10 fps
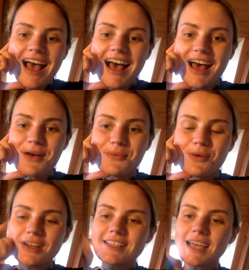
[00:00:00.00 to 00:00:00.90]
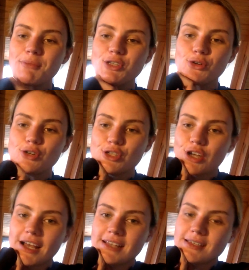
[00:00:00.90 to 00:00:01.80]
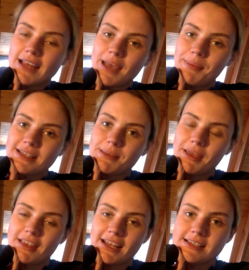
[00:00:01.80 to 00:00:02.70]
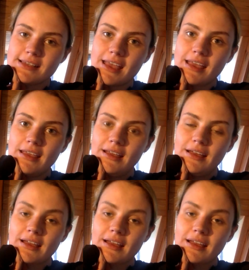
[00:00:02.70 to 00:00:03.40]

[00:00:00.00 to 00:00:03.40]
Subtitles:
Wanted to come and talk to you guys today about something that I see